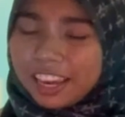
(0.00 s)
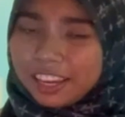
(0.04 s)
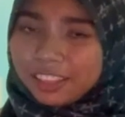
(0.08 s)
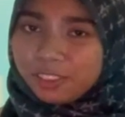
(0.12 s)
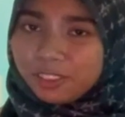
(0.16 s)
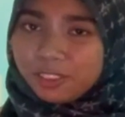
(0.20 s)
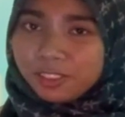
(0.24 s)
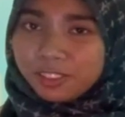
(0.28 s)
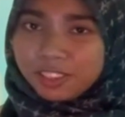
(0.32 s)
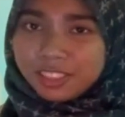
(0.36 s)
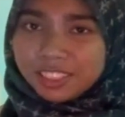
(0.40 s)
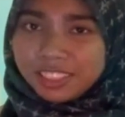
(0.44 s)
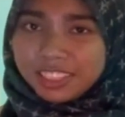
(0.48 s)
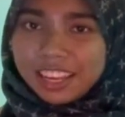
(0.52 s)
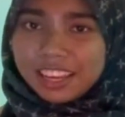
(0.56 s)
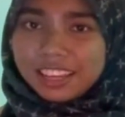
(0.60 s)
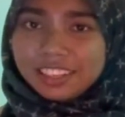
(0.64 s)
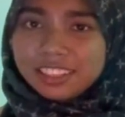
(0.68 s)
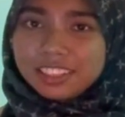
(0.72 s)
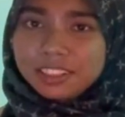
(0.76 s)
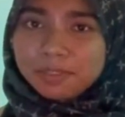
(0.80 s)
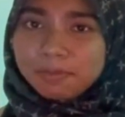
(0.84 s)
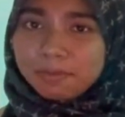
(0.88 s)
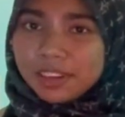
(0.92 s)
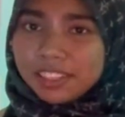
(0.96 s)
like to
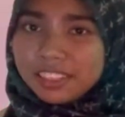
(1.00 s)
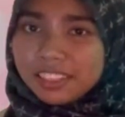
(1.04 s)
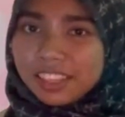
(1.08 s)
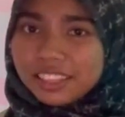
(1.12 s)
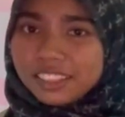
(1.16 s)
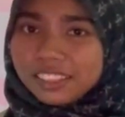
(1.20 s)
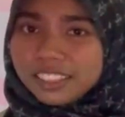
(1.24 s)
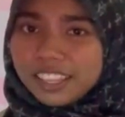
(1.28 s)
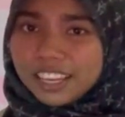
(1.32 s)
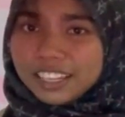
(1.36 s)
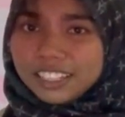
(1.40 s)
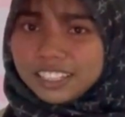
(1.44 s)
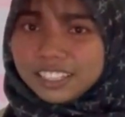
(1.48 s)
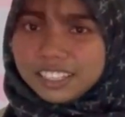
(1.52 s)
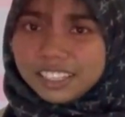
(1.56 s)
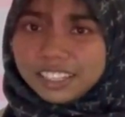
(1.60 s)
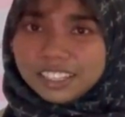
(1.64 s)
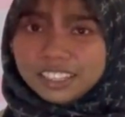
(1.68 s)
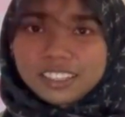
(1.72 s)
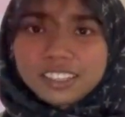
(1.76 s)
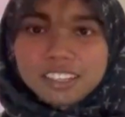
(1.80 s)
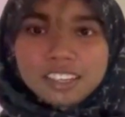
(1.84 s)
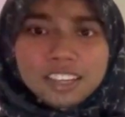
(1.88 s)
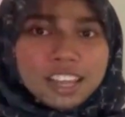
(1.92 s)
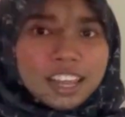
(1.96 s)
start the
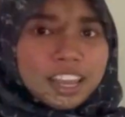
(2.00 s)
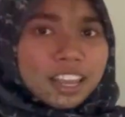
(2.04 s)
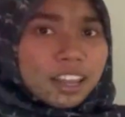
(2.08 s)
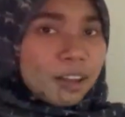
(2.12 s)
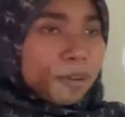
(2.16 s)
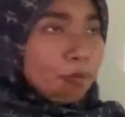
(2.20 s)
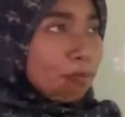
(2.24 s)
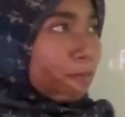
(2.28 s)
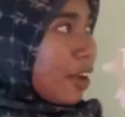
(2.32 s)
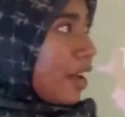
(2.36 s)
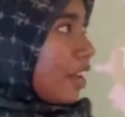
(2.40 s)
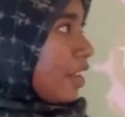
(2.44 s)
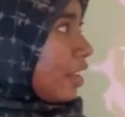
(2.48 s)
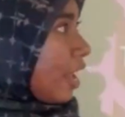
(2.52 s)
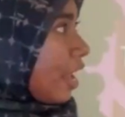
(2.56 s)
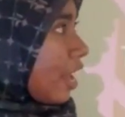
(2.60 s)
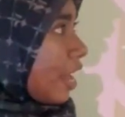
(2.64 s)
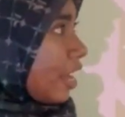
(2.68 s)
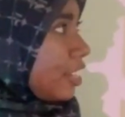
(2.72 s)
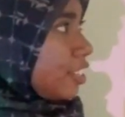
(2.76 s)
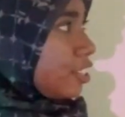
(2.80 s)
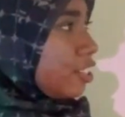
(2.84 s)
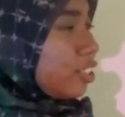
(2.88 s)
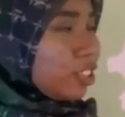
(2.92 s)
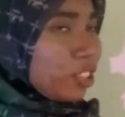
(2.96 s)
presentation by
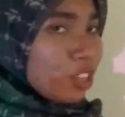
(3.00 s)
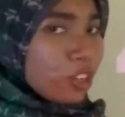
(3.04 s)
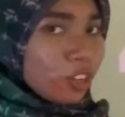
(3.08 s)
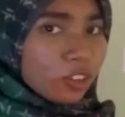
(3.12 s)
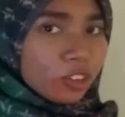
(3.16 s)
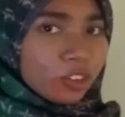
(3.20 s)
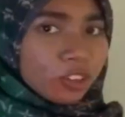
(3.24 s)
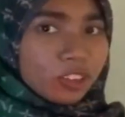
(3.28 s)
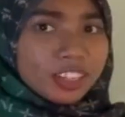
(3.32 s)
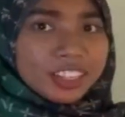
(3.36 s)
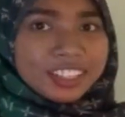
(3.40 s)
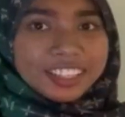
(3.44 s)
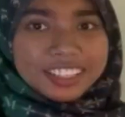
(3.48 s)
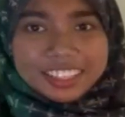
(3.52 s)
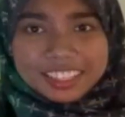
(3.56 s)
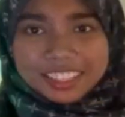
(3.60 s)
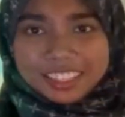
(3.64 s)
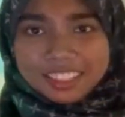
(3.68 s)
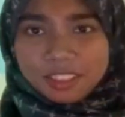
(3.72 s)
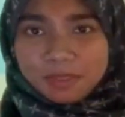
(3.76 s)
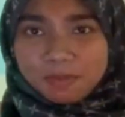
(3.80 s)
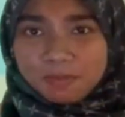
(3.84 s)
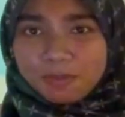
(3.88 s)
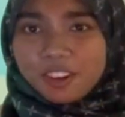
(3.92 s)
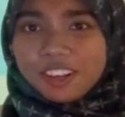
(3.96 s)
hand saw
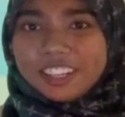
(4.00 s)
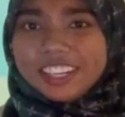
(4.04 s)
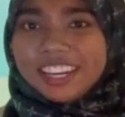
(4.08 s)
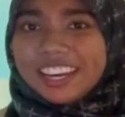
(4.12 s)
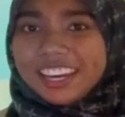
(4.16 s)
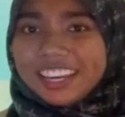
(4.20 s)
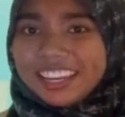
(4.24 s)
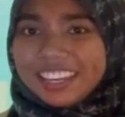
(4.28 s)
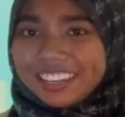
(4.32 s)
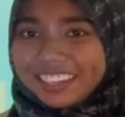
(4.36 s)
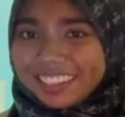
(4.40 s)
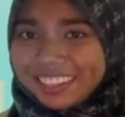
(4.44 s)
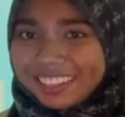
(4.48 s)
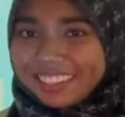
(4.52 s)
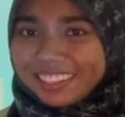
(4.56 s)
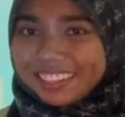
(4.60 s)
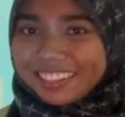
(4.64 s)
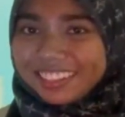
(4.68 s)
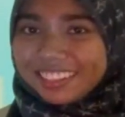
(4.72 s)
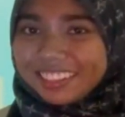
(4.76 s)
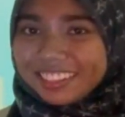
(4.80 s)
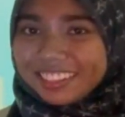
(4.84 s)
is product A.